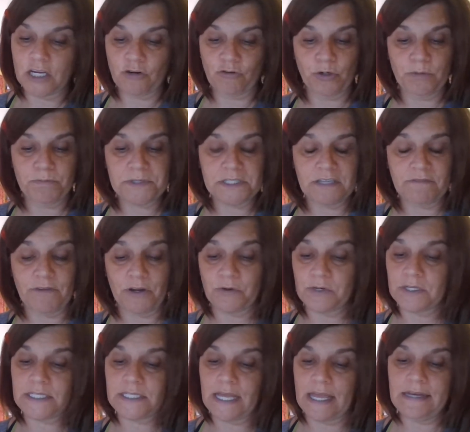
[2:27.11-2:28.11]
groups
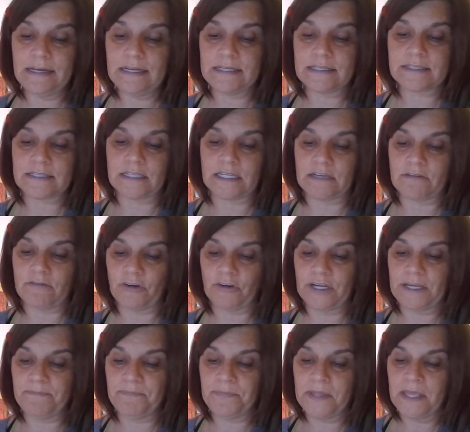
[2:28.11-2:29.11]
devoted to ending
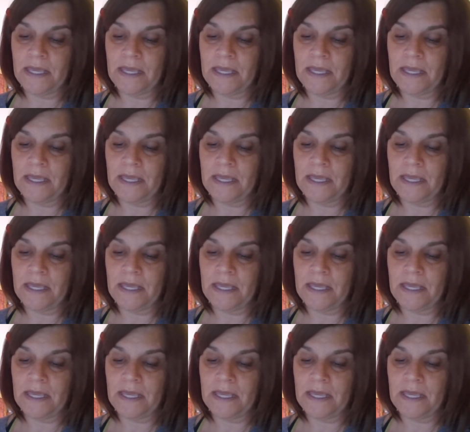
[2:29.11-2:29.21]
slavery.